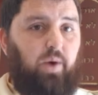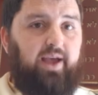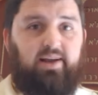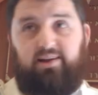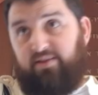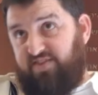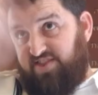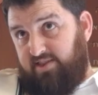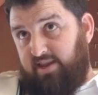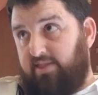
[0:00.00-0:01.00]
wagon, and
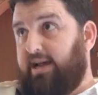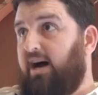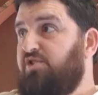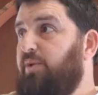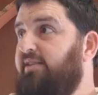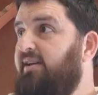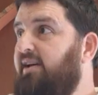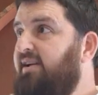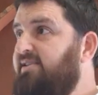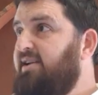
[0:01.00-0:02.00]
there the cows went,
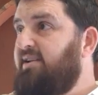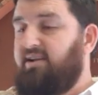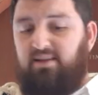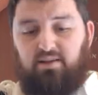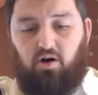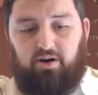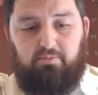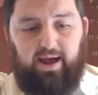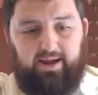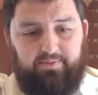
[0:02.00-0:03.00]
sending the ark
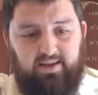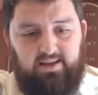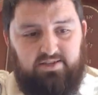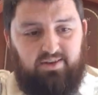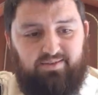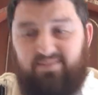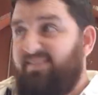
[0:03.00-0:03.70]
back. so,